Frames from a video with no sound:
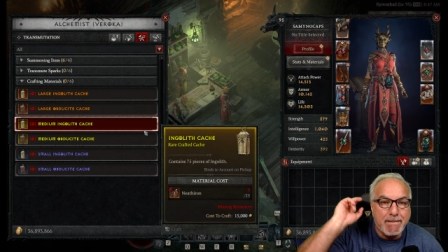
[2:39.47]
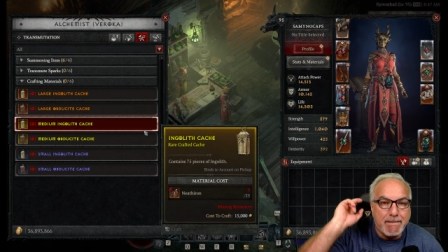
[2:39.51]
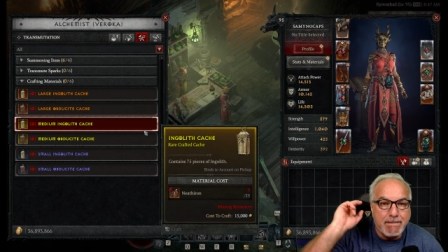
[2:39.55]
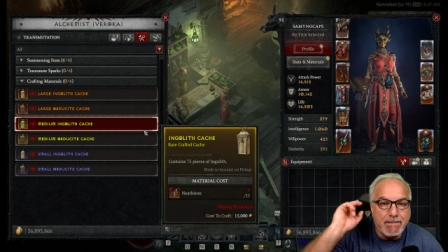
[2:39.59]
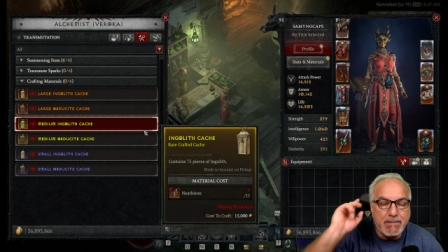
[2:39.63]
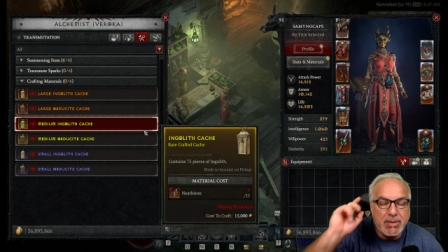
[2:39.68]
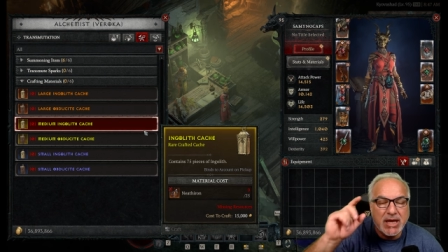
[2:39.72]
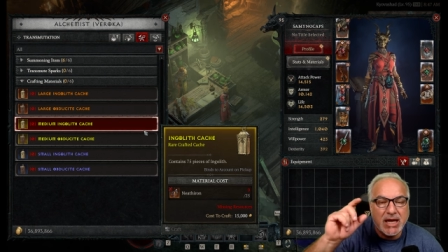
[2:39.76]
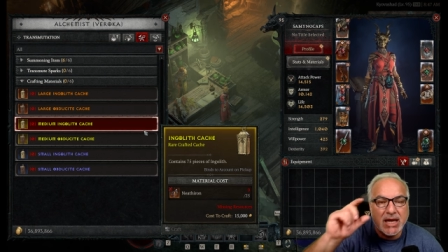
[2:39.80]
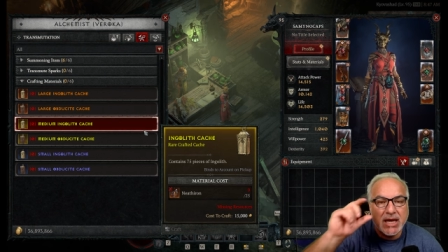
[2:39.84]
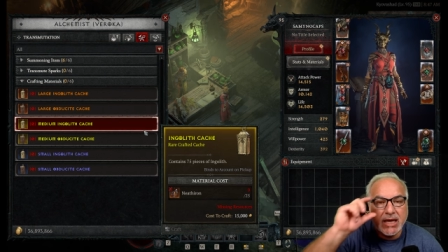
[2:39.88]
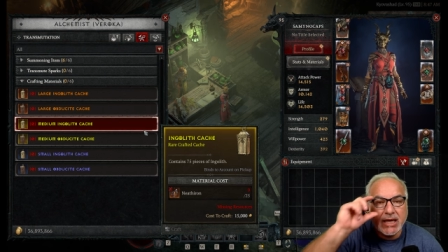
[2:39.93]

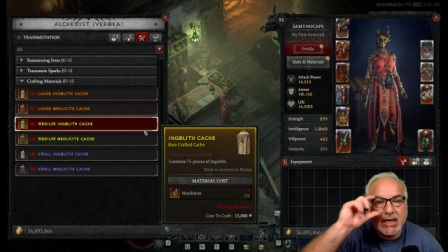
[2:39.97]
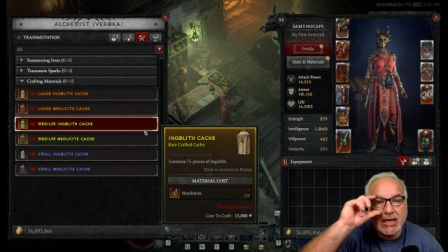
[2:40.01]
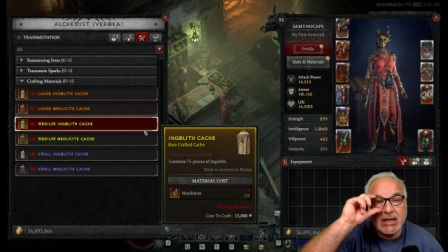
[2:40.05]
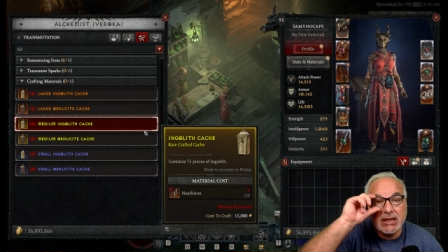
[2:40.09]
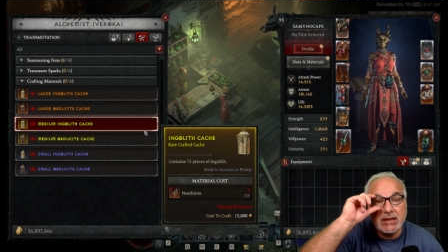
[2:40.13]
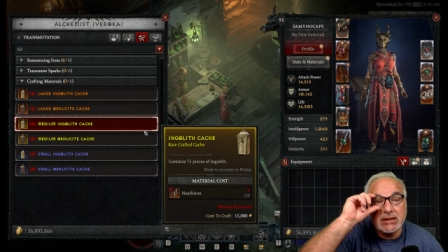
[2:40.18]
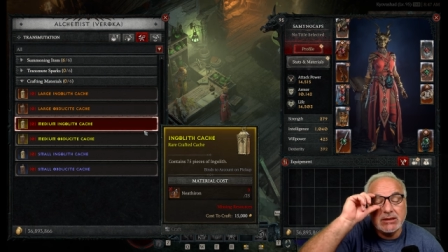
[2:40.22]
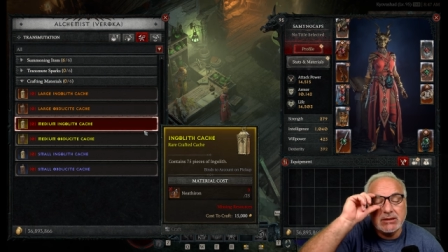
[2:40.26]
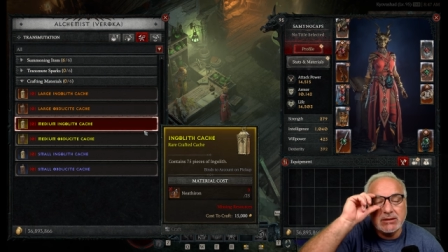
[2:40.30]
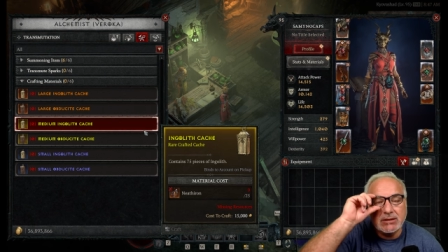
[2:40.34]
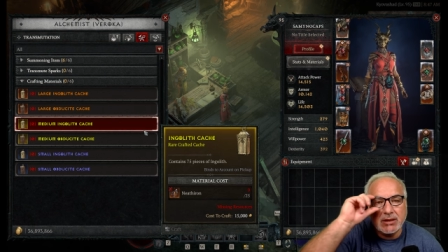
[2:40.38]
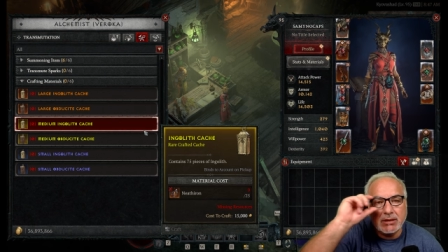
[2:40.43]
big
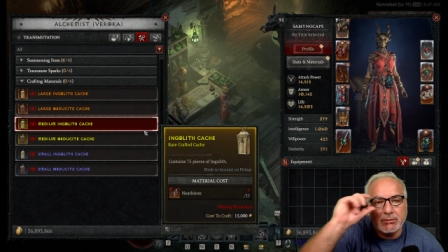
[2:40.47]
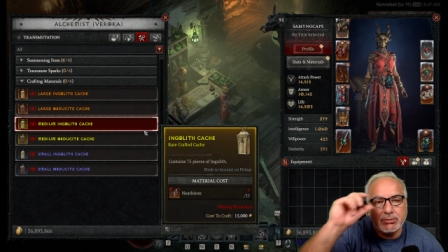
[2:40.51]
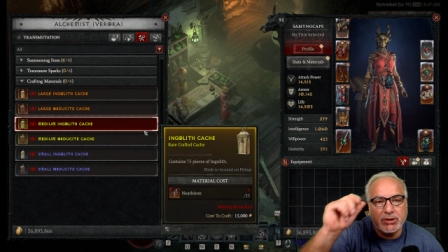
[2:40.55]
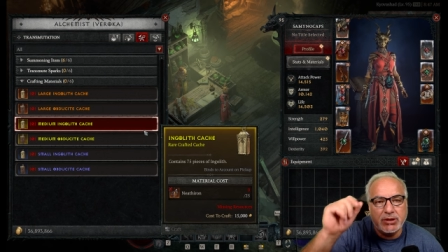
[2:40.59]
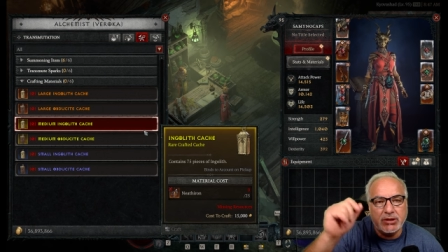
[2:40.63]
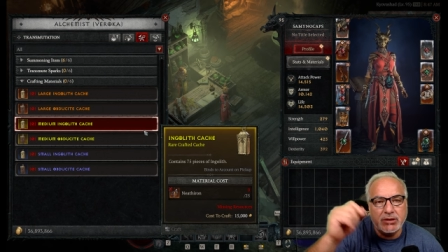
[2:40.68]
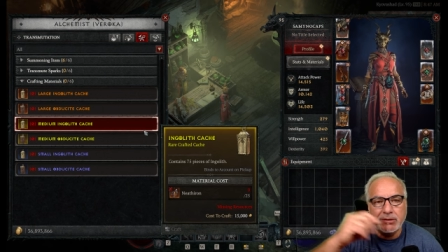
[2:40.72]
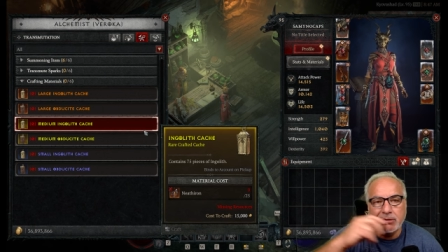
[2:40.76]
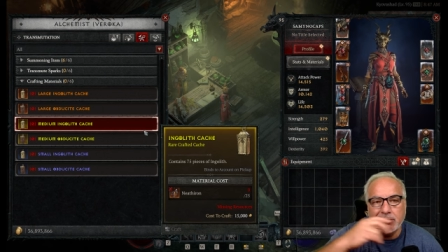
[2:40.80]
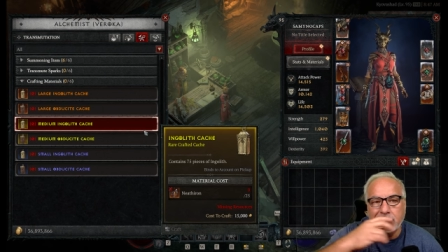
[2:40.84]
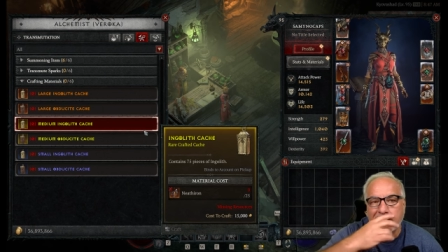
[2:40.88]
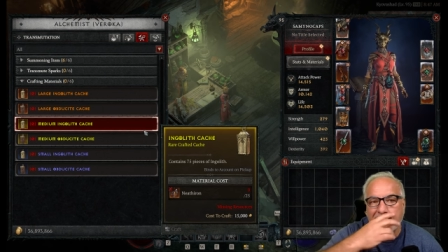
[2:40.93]

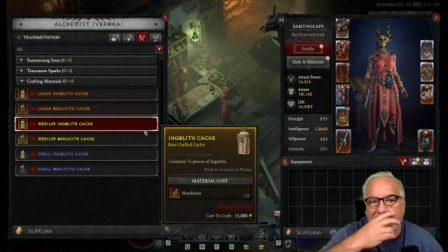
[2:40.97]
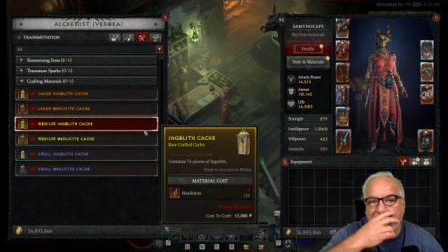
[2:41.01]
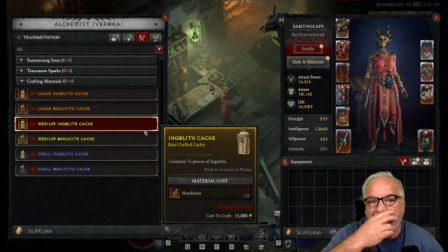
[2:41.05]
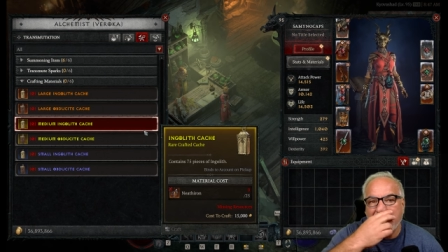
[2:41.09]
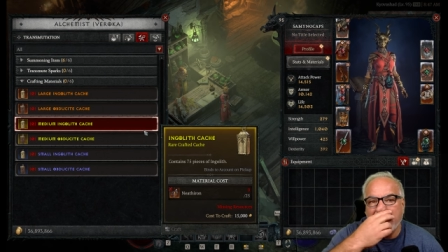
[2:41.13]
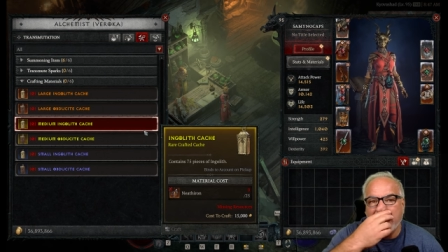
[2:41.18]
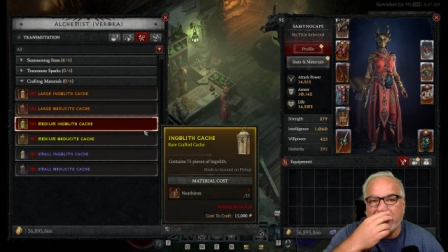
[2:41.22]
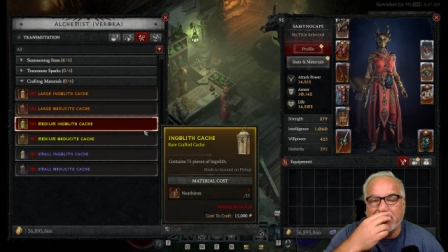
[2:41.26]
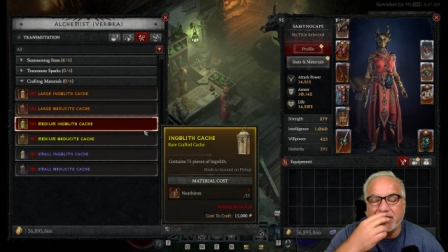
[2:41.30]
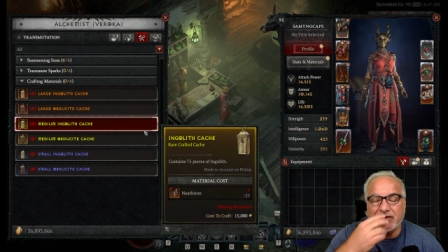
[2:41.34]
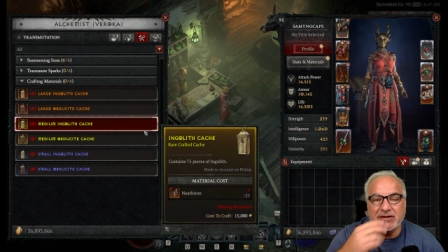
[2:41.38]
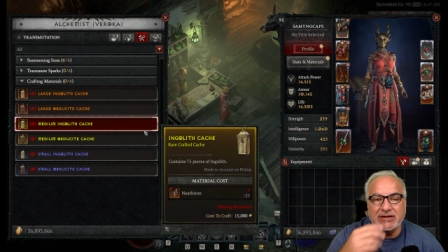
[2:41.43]
W
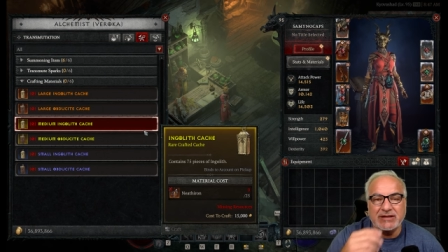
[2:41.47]
for